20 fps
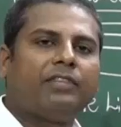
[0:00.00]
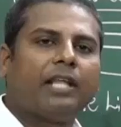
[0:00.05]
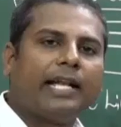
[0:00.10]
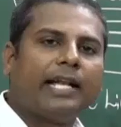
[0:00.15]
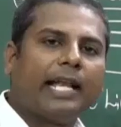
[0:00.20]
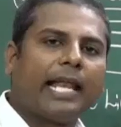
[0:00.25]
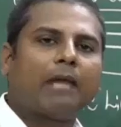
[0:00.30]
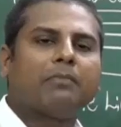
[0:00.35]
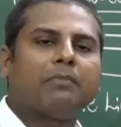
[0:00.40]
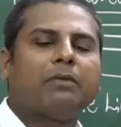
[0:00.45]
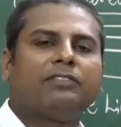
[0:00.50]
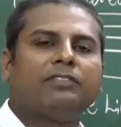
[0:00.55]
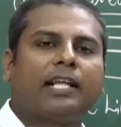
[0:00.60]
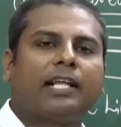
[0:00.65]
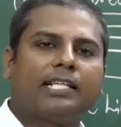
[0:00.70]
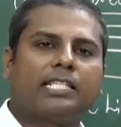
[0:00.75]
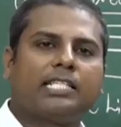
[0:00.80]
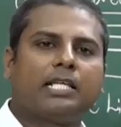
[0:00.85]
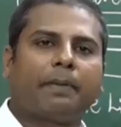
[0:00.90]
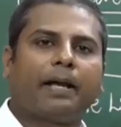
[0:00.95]
if the name
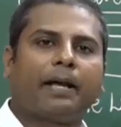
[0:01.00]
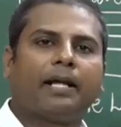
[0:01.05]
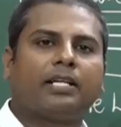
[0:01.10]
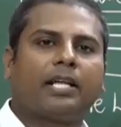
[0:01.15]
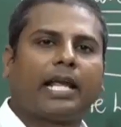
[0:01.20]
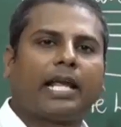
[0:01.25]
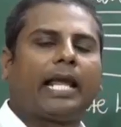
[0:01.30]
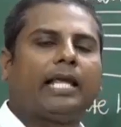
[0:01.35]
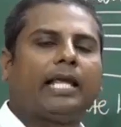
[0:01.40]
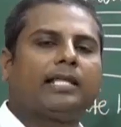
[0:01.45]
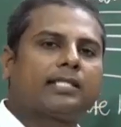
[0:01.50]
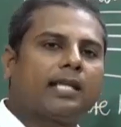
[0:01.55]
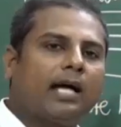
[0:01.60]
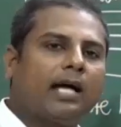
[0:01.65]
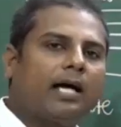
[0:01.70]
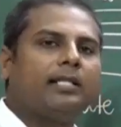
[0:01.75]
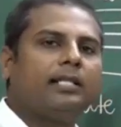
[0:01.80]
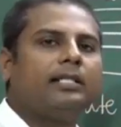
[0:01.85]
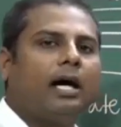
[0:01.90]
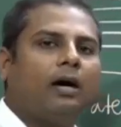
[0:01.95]
of the recipient
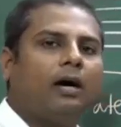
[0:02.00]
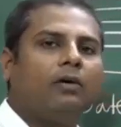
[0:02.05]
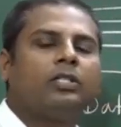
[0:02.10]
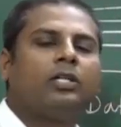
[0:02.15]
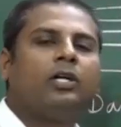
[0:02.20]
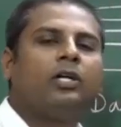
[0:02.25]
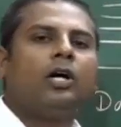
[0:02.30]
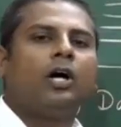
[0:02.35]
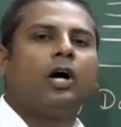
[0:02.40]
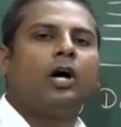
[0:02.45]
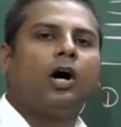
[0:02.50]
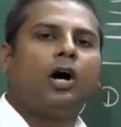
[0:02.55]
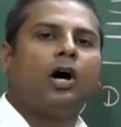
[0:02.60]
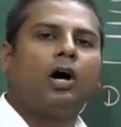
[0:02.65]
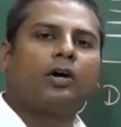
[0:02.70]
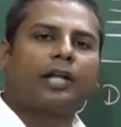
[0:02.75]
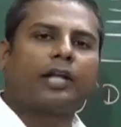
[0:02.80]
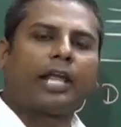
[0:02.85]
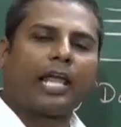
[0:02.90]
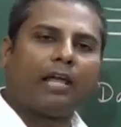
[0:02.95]
is unknown
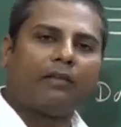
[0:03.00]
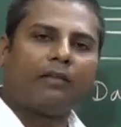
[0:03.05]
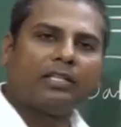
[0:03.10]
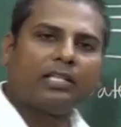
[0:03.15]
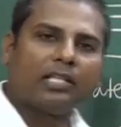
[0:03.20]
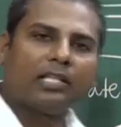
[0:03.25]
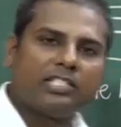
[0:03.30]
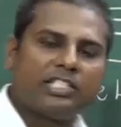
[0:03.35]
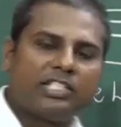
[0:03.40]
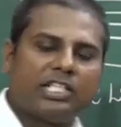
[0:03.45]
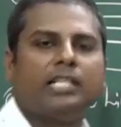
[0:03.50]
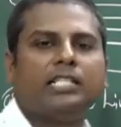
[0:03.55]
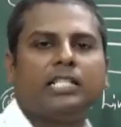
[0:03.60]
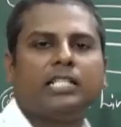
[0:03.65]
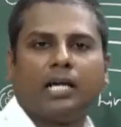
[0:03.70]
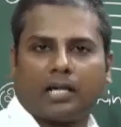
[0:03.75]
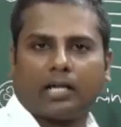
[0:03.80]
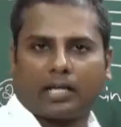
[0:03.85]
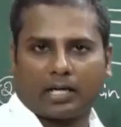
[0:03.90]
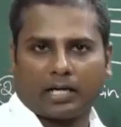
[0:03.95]
or even the
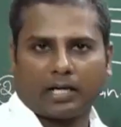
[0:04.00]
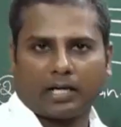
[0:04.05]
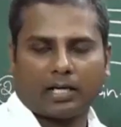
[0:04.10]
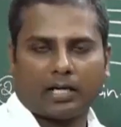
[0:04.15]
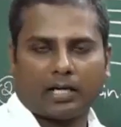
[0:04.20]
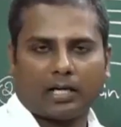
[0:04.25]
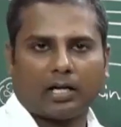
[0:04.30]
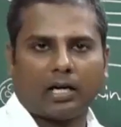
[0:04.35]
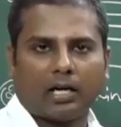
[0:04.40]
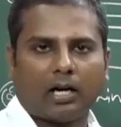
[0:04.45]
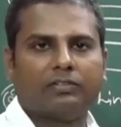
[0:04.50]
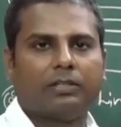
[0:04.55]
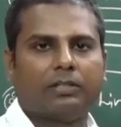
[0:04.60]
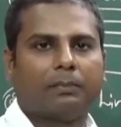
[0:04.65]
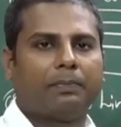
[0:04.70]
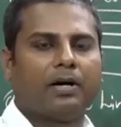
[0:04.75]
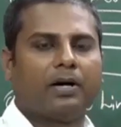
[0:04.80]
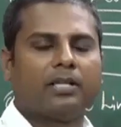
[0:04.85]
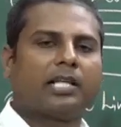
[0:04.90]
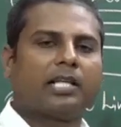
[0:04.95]
gender
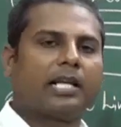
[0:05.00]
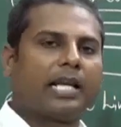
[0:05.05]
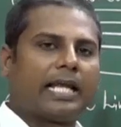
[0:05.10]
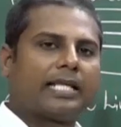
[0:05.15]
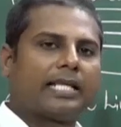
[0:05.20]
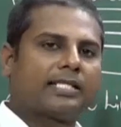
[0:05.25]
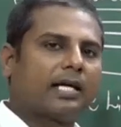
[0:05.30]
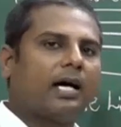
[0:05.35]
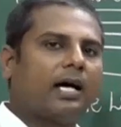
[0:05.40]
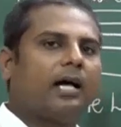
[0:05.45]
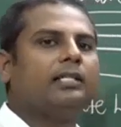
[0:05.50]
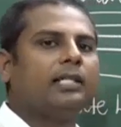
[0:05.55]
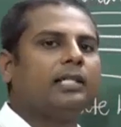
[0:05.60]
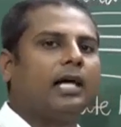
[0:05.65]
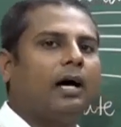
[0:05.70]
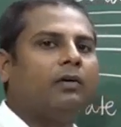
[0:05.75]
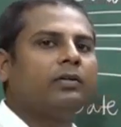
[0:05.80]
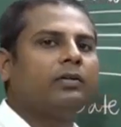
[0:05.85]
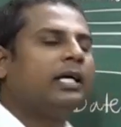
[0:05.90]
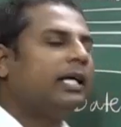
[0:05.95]
of the person is
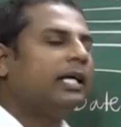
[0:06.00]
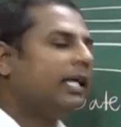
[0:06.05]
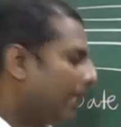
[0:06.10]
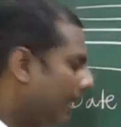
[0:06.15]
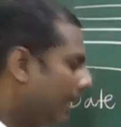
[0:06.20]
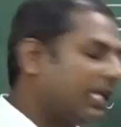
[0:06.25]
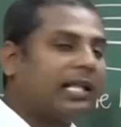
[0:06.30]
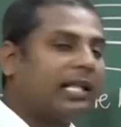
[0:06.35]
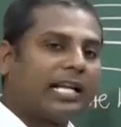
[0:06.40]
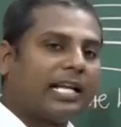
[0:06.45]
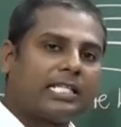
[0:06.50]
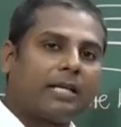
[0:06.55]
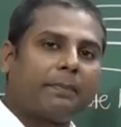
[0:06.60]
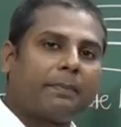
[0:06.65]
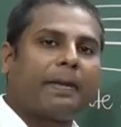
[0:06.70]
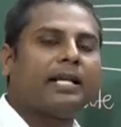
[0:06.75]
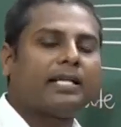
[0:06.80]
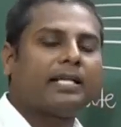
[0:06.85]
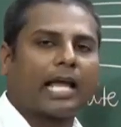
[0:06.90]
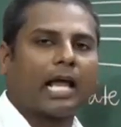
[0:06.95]
unknown, then the
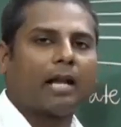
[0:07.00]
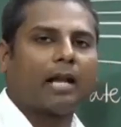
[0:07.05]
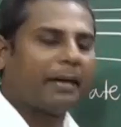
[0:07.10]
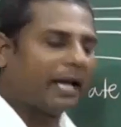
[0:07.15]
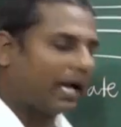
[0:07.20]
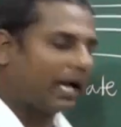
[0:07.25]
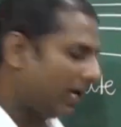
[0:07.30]
recipient